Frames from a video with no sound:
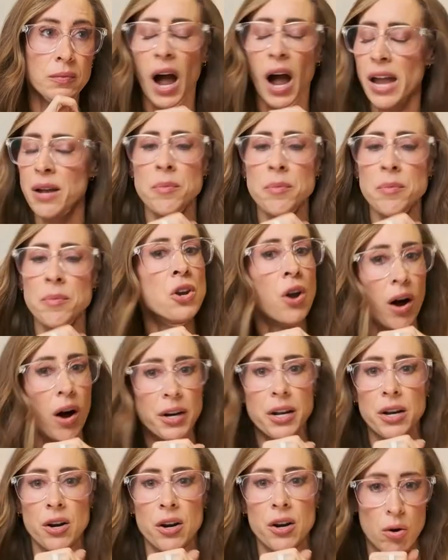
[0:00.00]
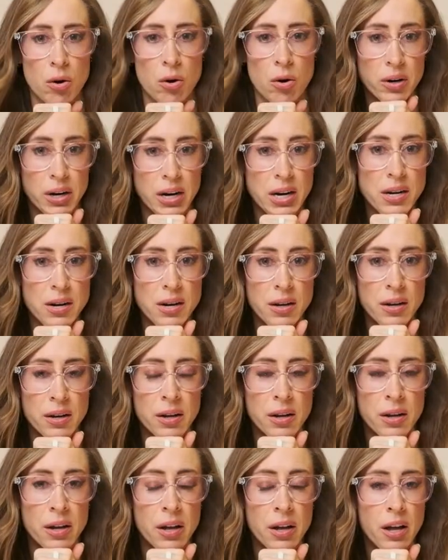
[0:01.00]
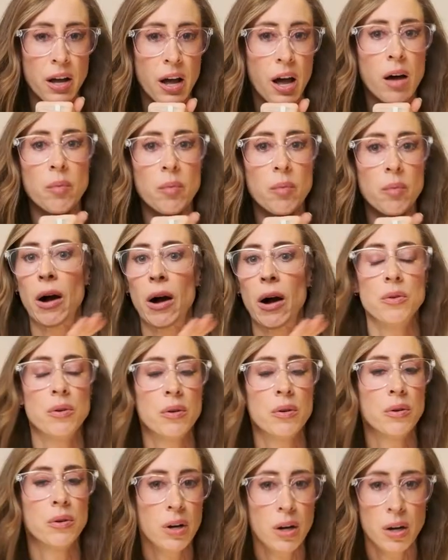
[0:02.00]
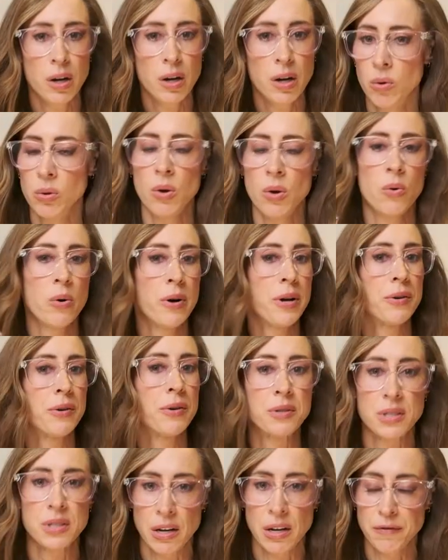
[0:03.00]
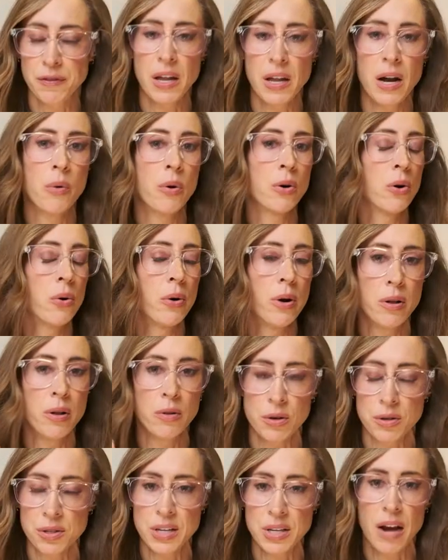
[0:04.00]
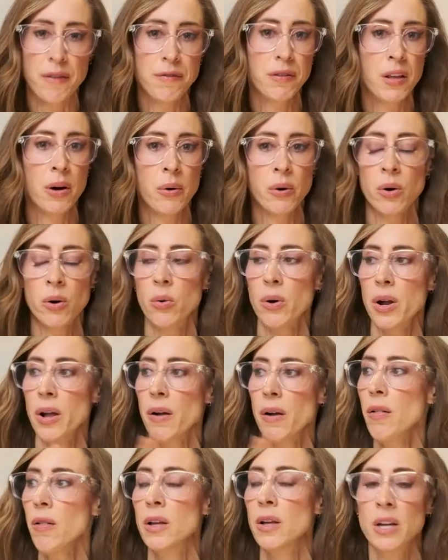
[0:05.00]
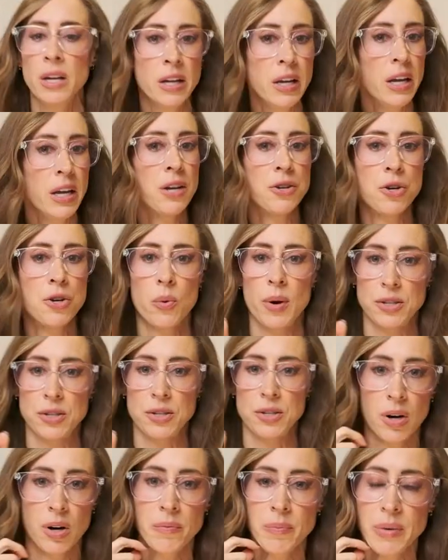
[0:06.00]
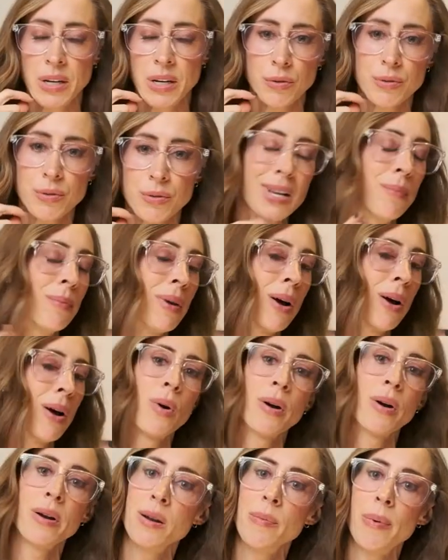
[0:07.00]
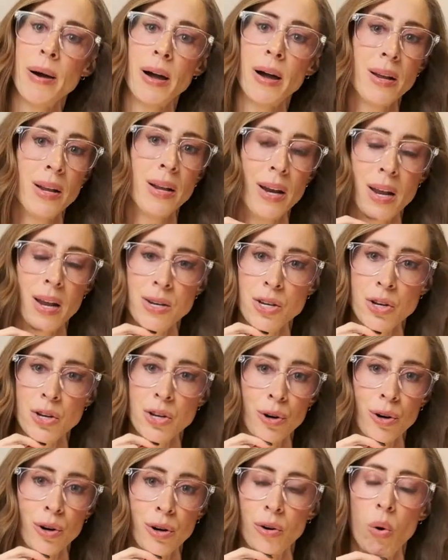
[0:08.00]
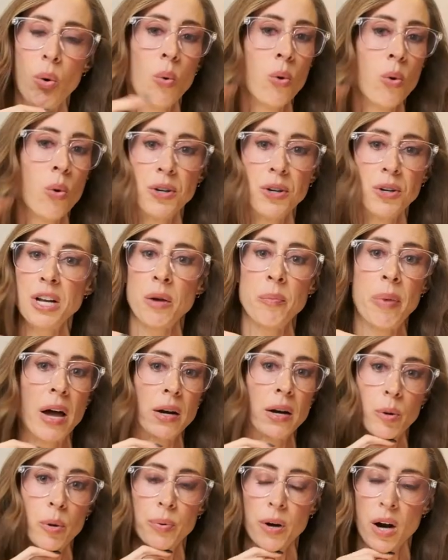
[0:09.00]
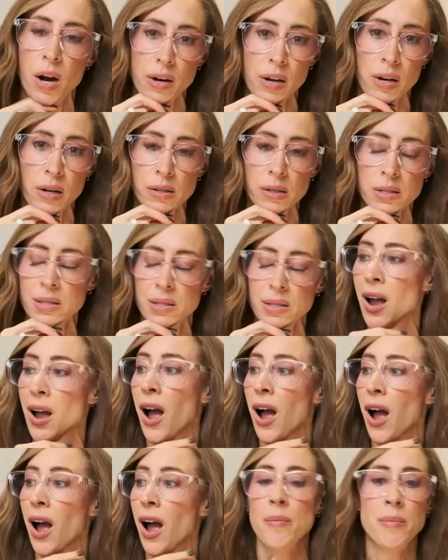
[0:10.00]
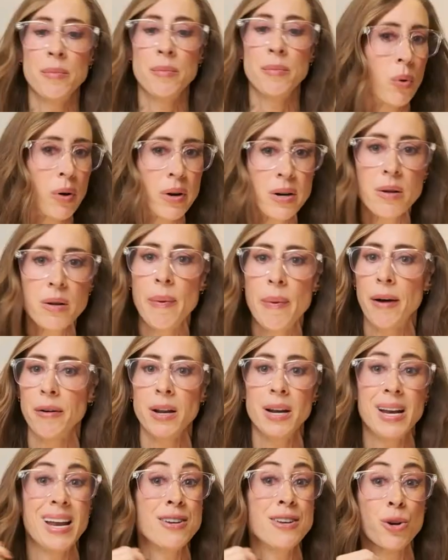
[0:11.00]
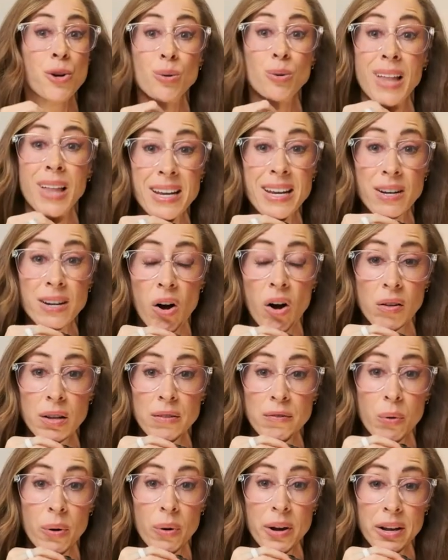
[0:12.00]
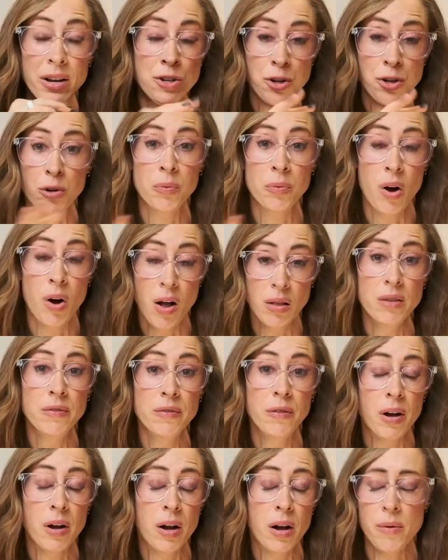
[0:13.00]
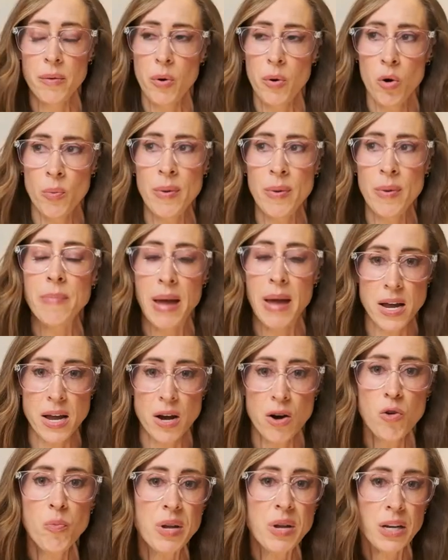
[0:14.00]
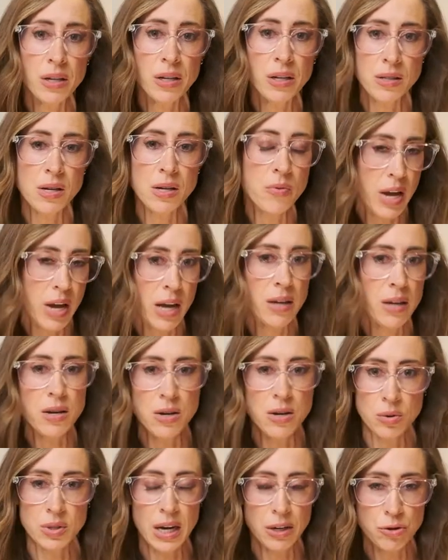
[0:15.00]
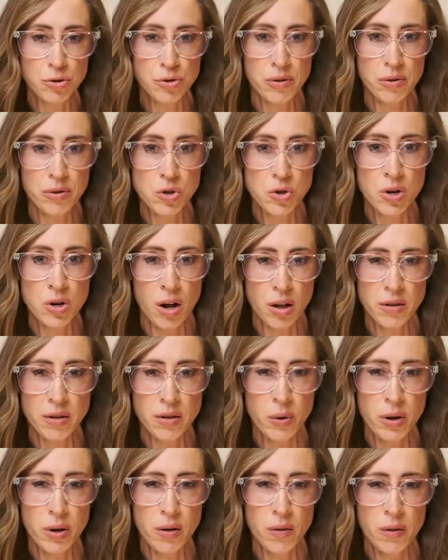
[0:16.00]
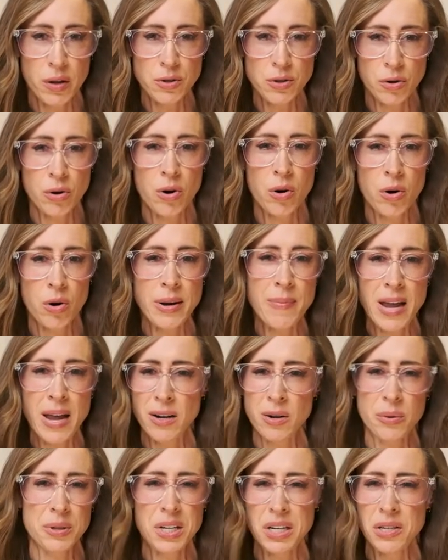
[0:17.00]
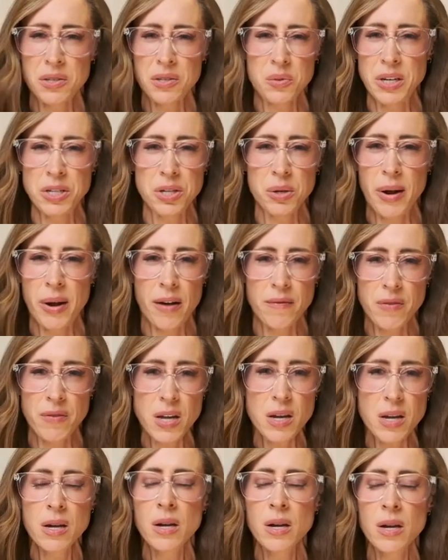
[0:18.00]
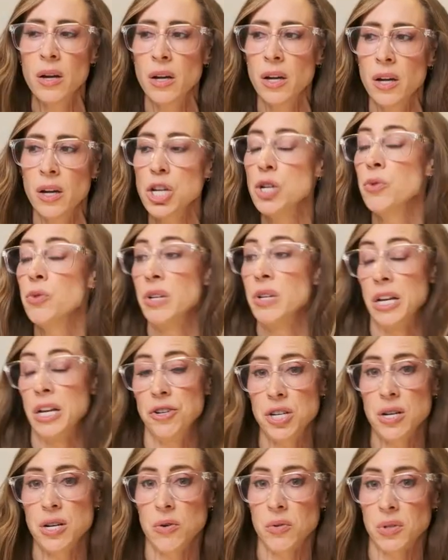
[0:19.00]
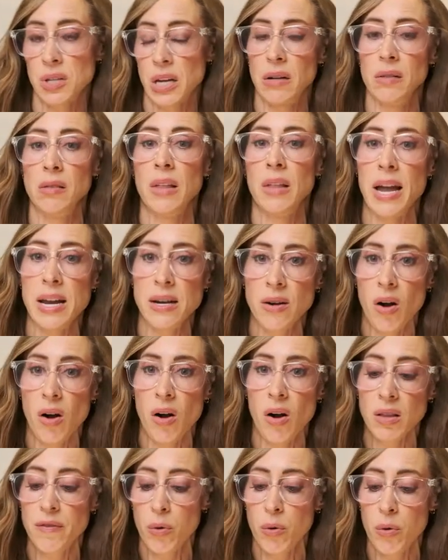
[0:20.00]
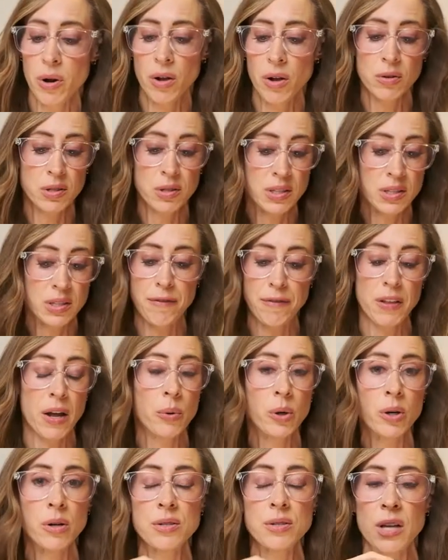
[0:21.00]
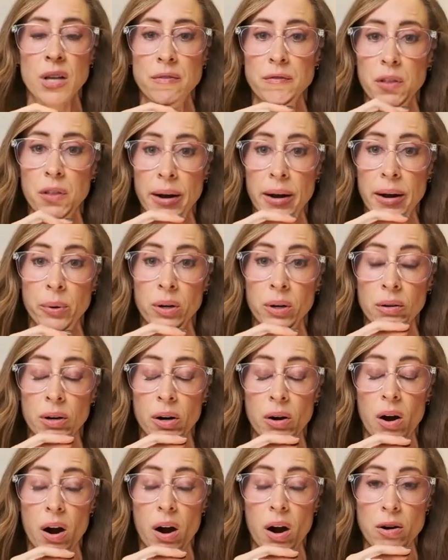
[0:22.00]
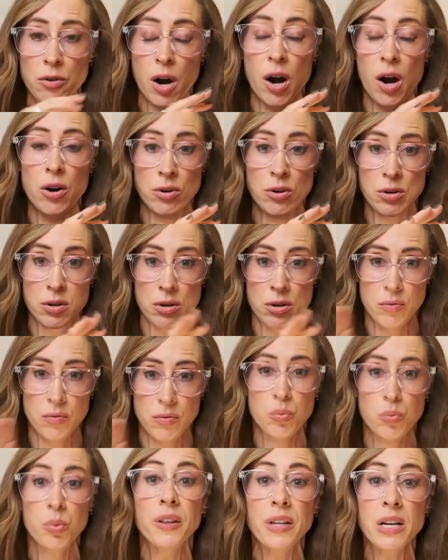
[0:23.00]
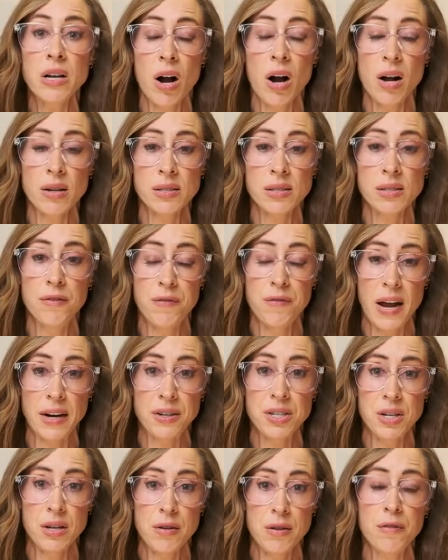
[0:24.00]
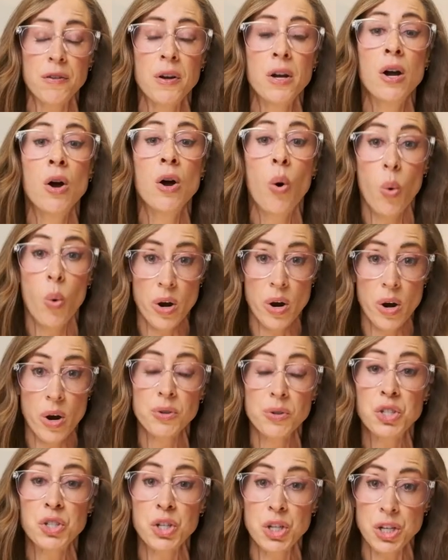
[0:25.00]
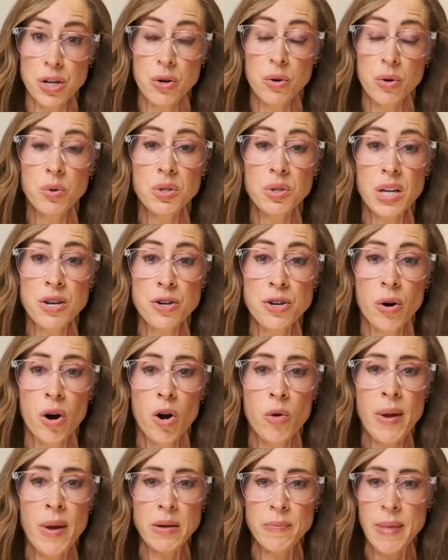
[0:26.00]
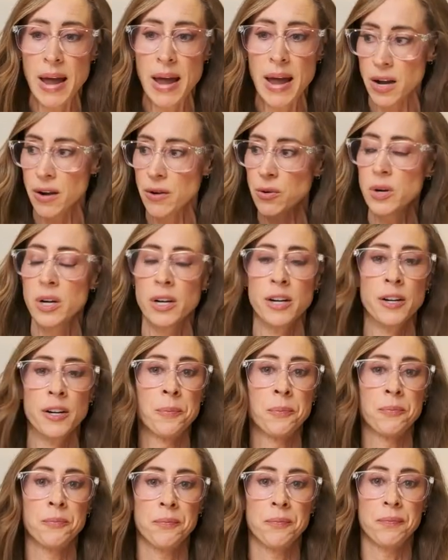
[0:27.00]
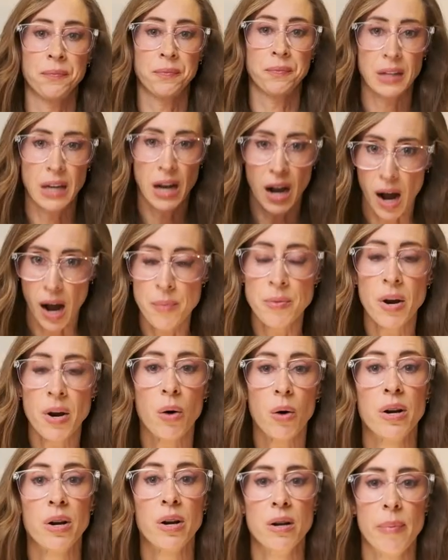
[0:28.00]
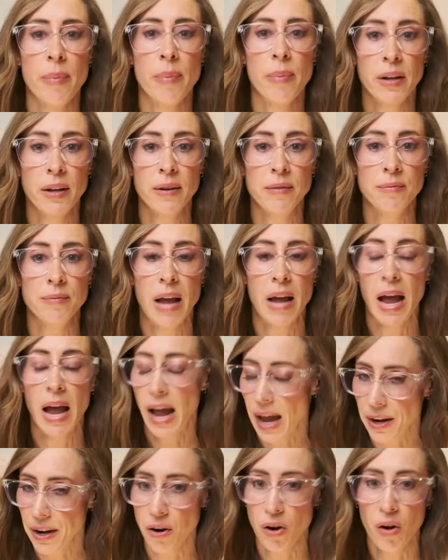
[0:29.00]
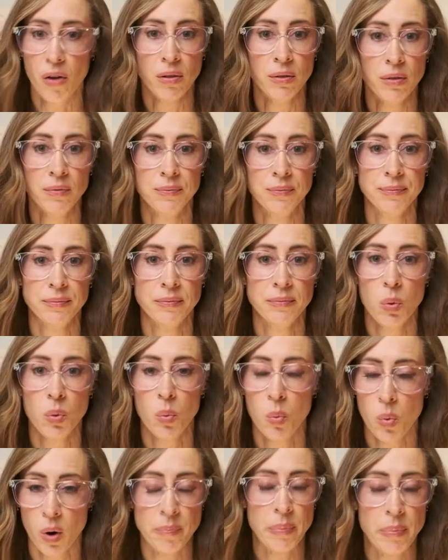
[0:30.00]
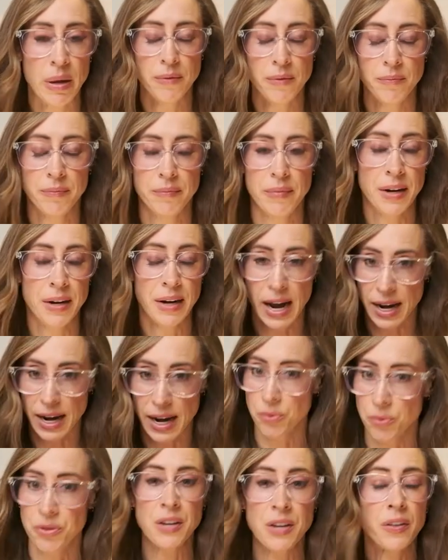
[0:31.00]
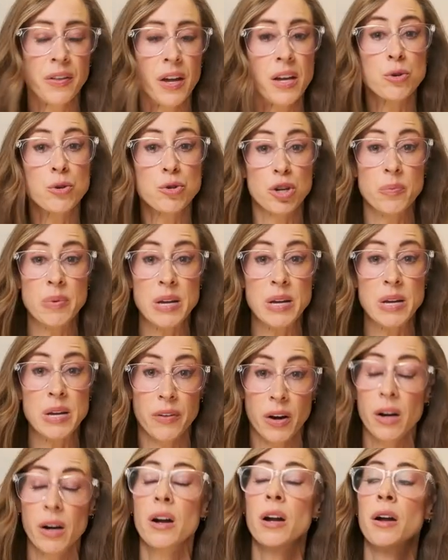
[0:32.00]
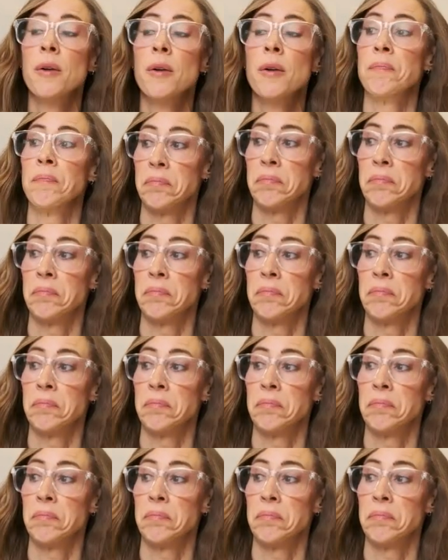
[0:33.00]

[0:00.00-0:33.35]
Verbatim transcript: I am not at all worried about canola oil, sunflower oil, or safflower oil in your restaurant meals. I'm not worried about it in your Whole 30 compatible products. I'm not worried about it in your light olive oil, in your olive uh, homemade mayo, because you can't use extra virgin olive oil in your homemade mayo. It tastes way too heavy you need to use like a light olive oil, safflower or sunflower are, are really cost effective oils to use in your homemade mayo. I'm not worried about it at all, one bit. And I don't think that you should be either.